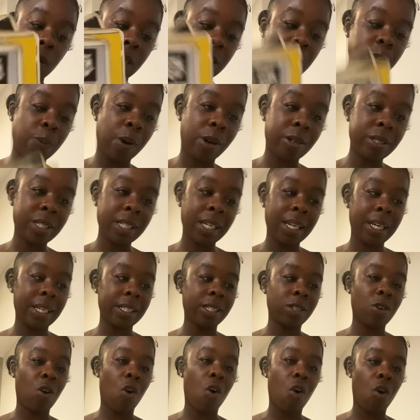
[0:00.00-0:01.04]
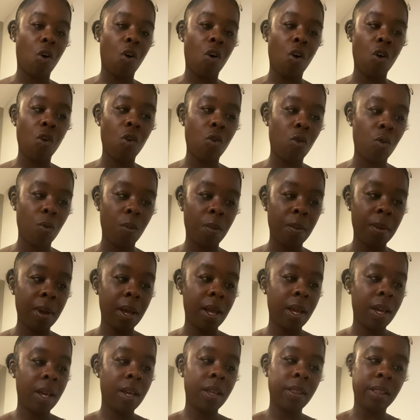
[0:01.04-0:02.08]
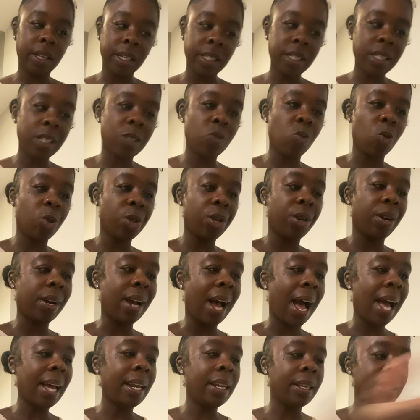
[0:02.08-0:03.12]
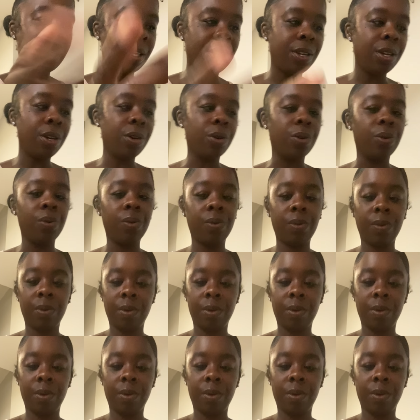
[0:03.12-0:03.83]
this person gets called home, this is what they're guided to do.